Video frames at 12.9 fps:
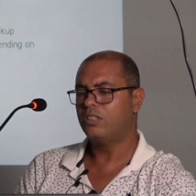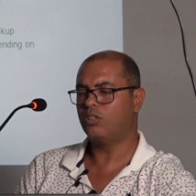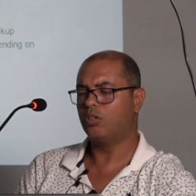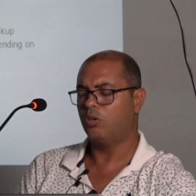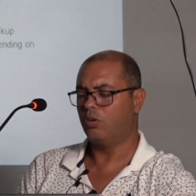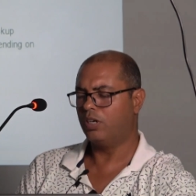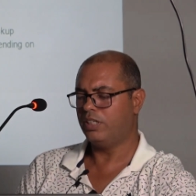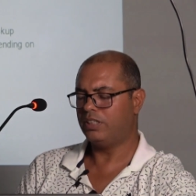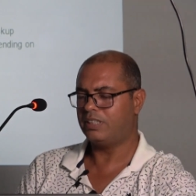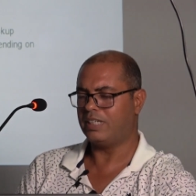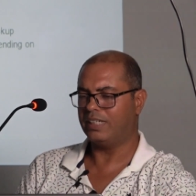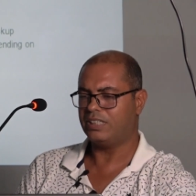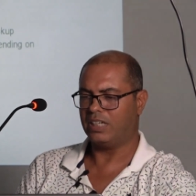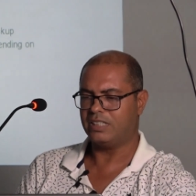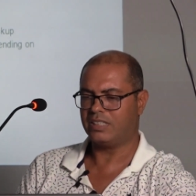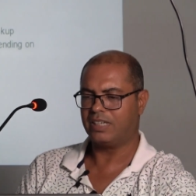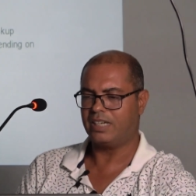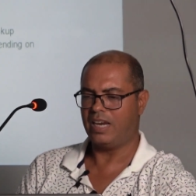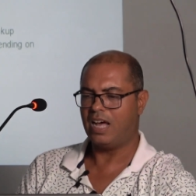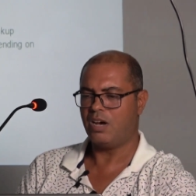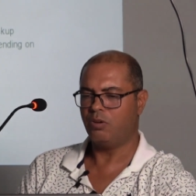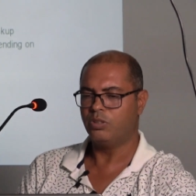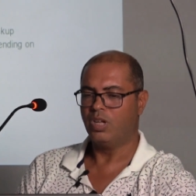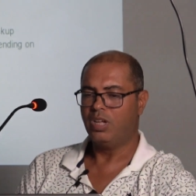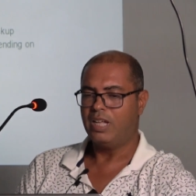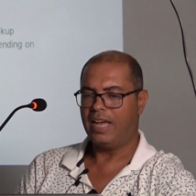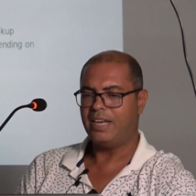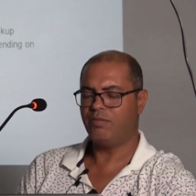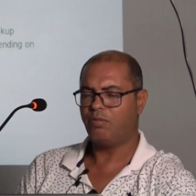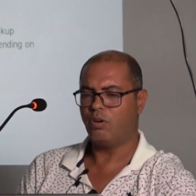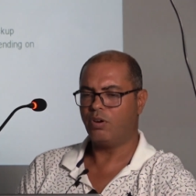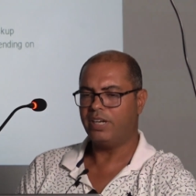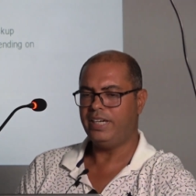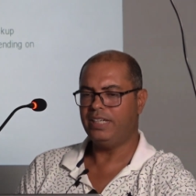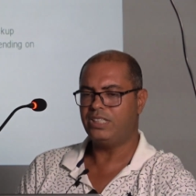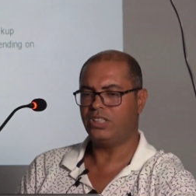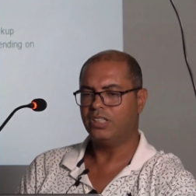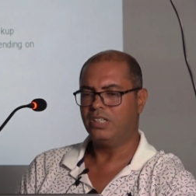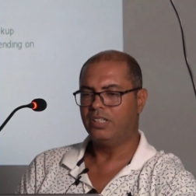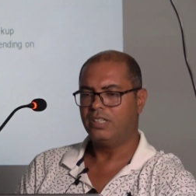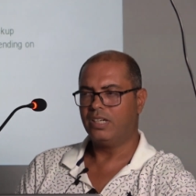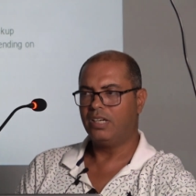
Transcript: storage such as cloud. And for each